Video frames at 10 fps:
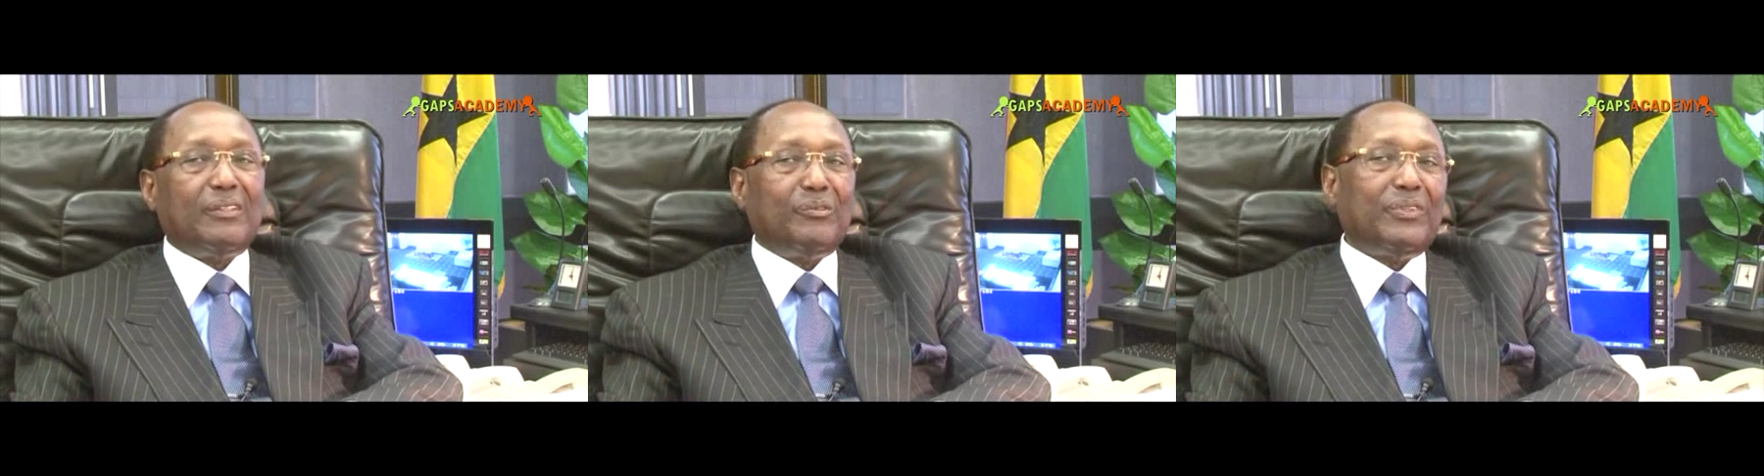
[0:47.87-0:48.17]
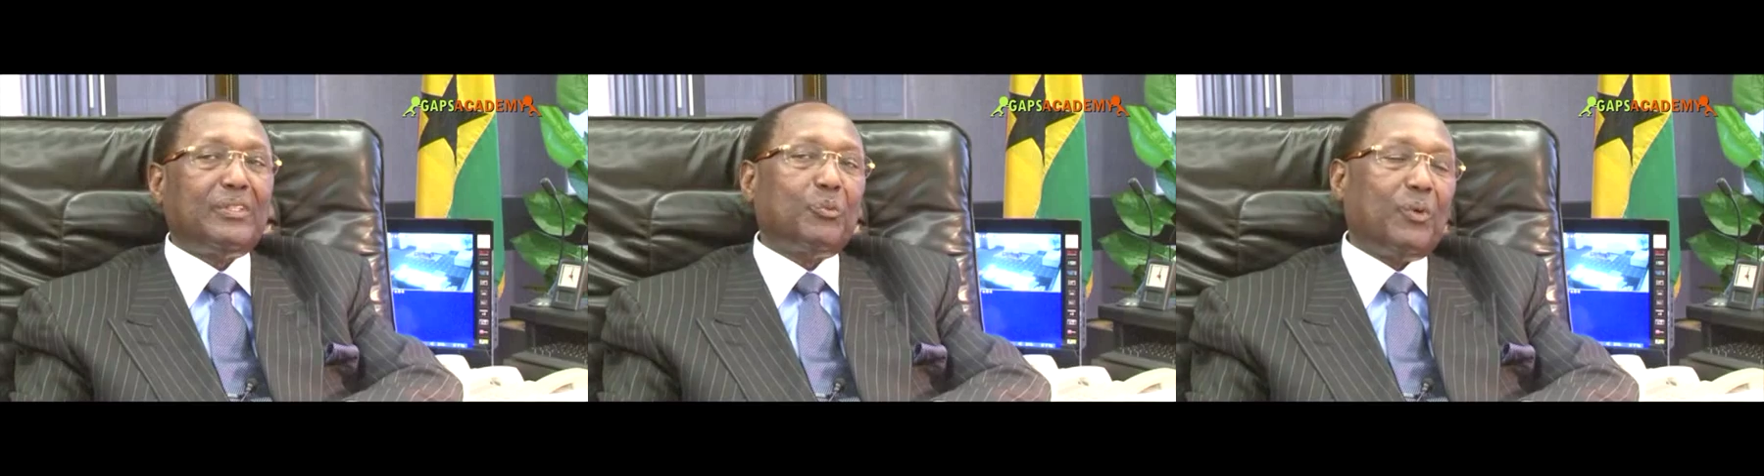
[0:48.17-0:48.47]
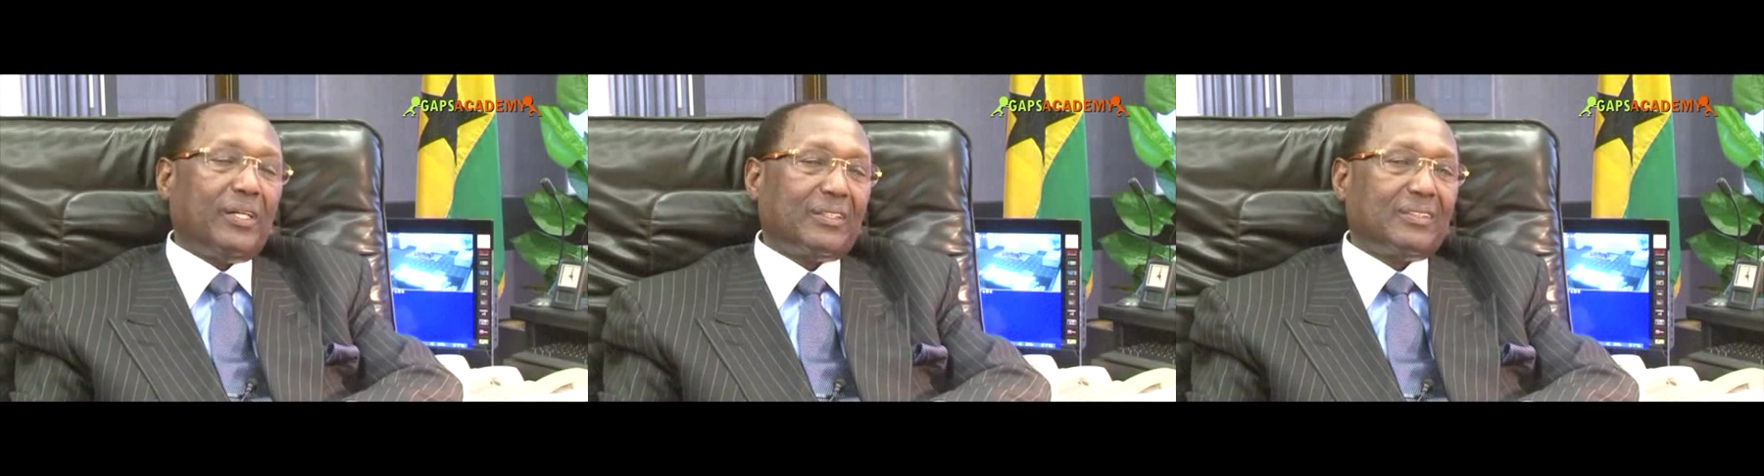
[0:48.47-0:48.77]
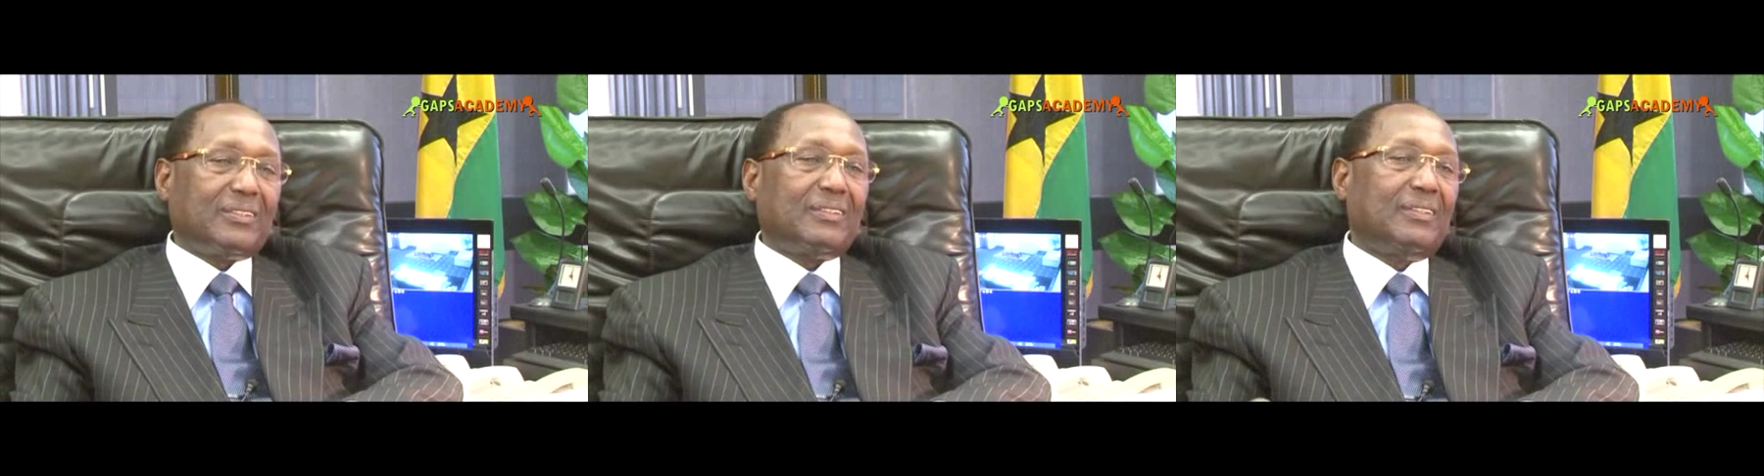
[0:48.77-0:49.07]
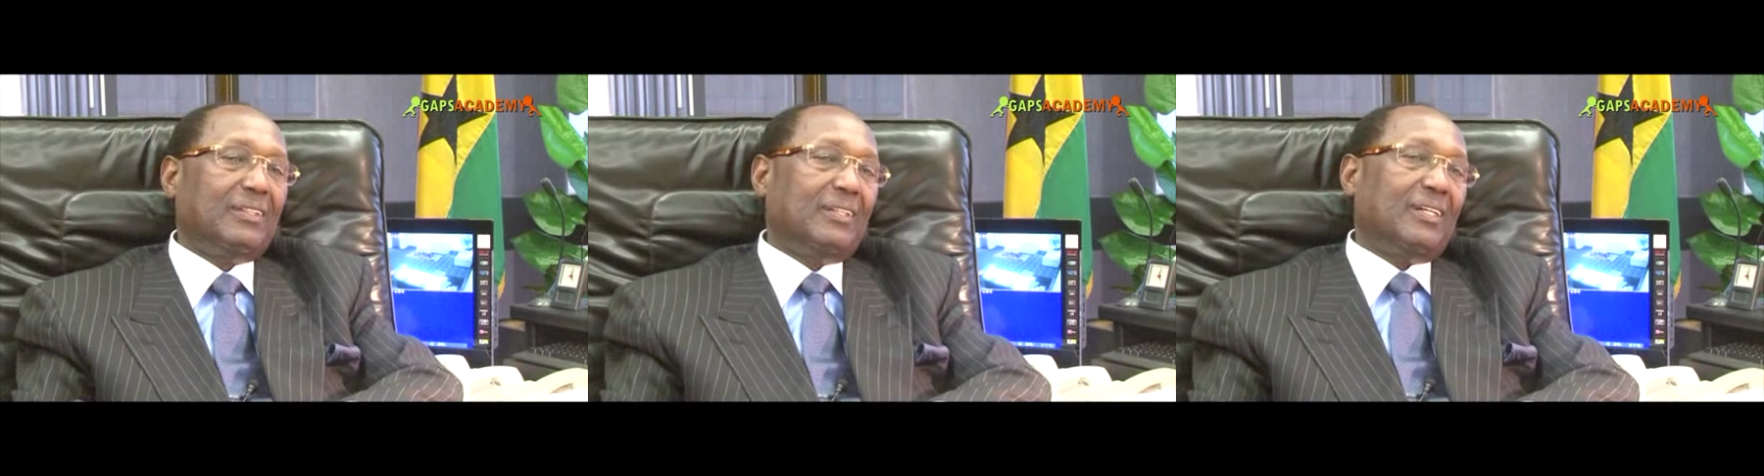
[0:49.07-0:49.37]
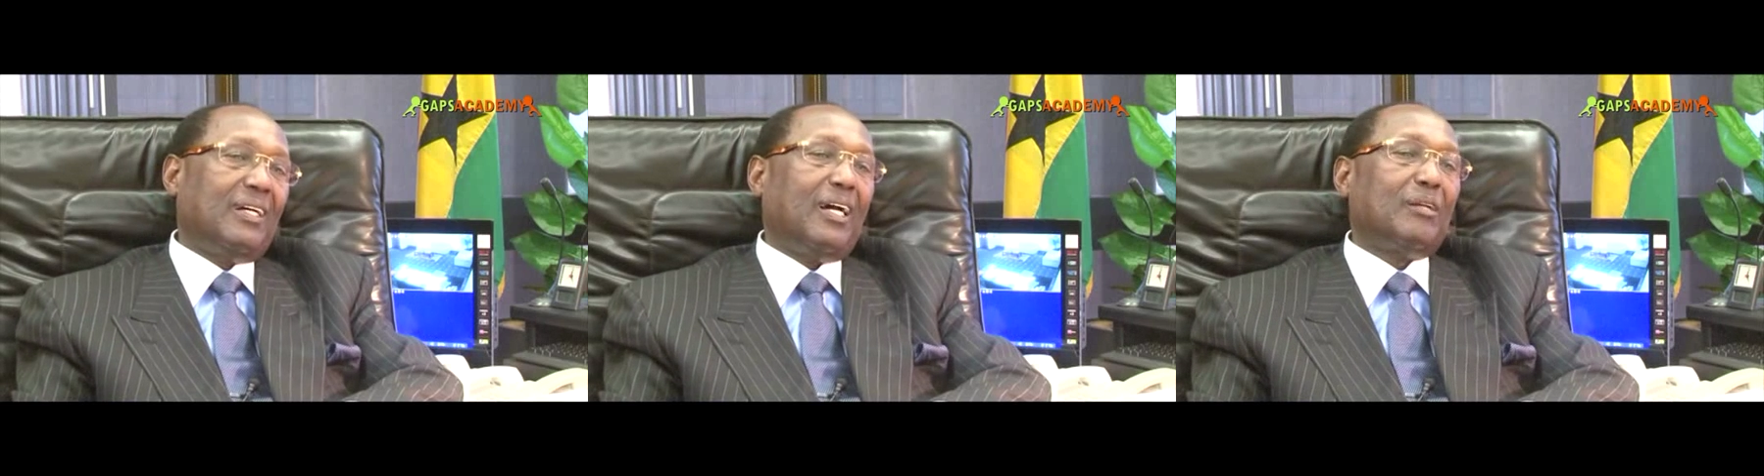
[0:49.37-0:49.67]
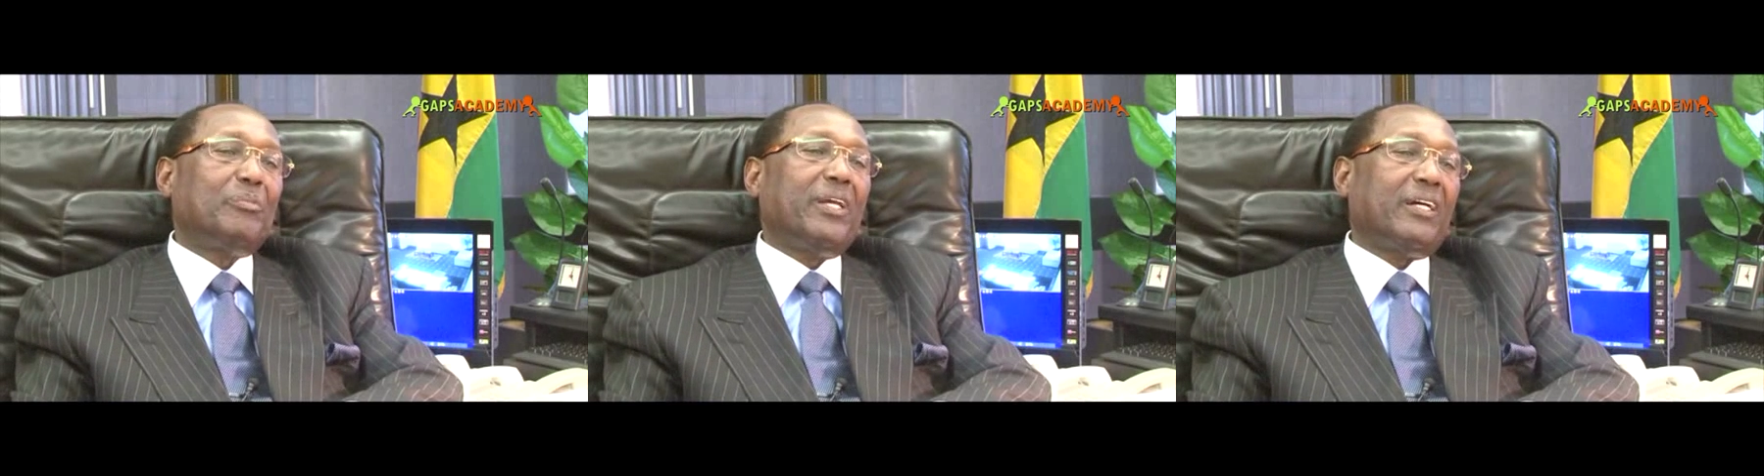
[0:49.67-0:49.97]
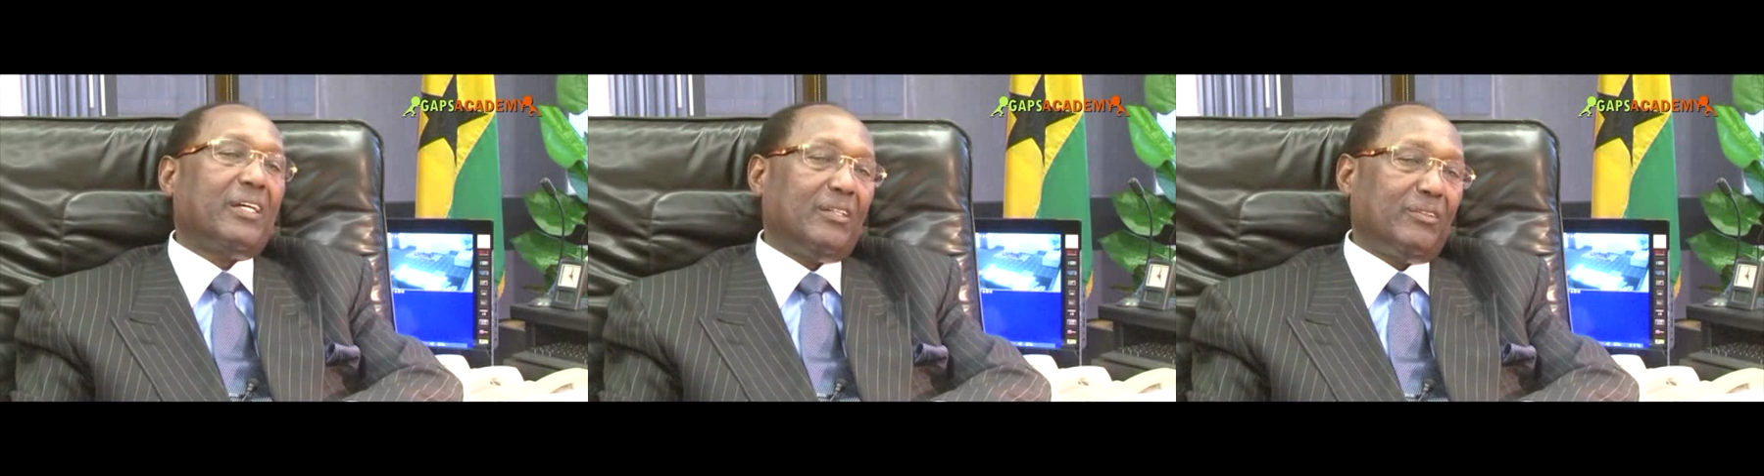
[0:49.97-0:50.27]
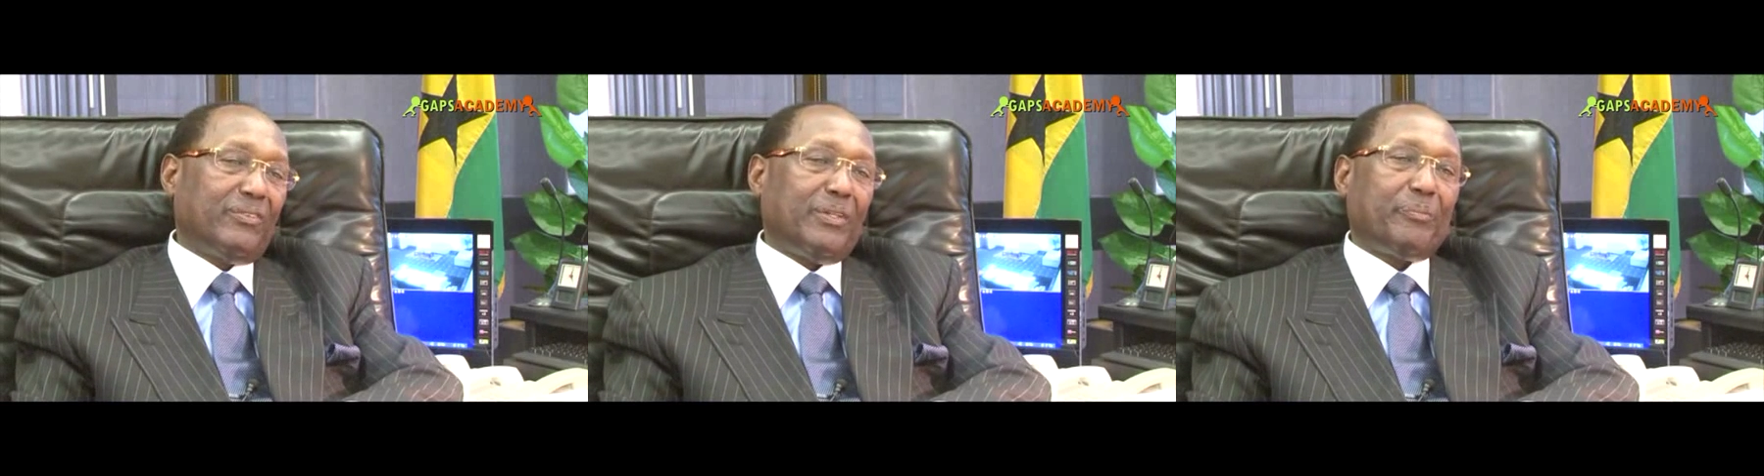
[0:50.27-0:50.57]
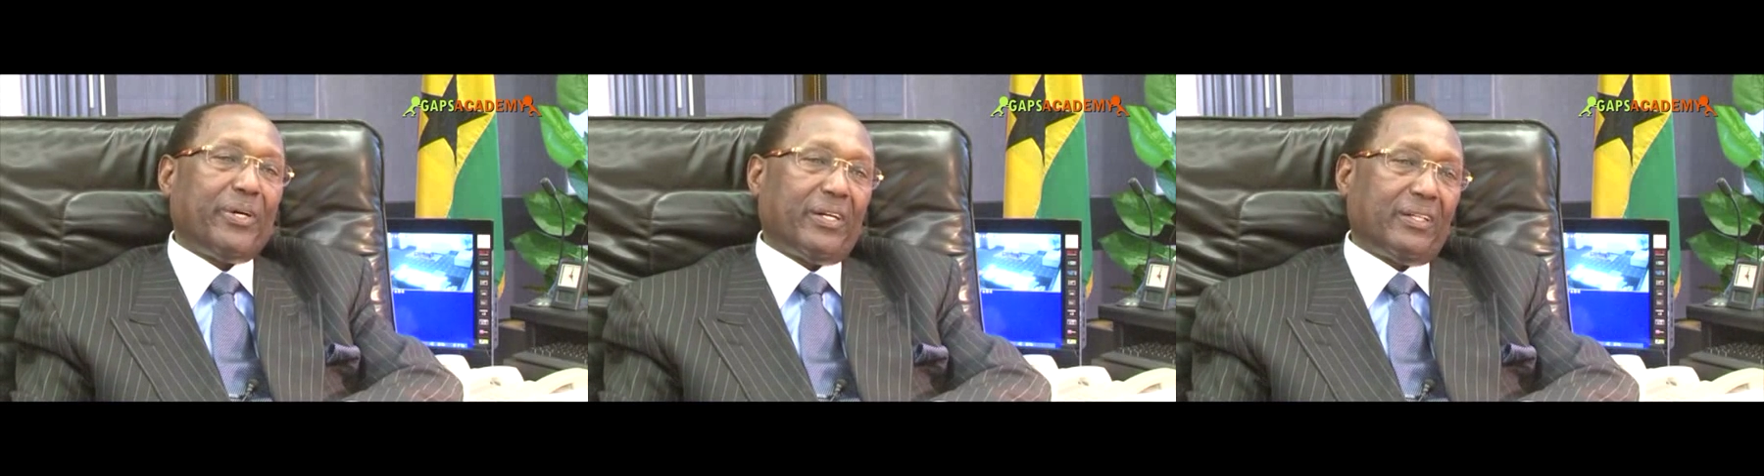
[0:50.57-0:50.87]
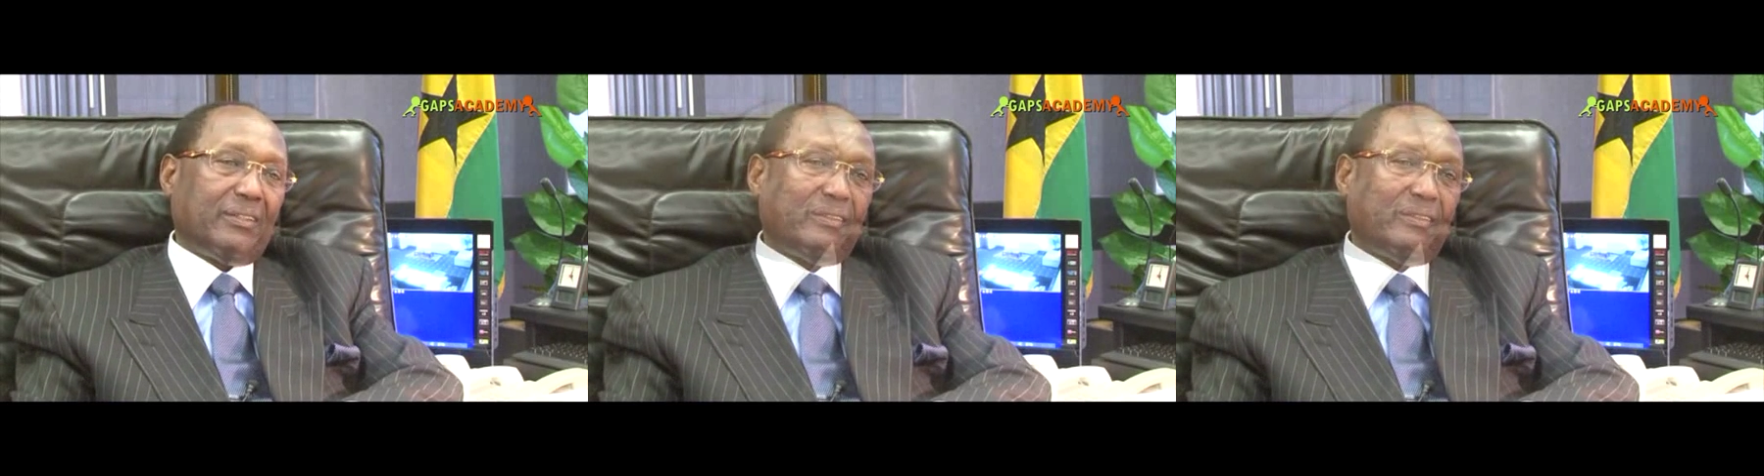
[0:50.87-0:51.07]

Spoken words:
if it works, I'll be ahead of the pack.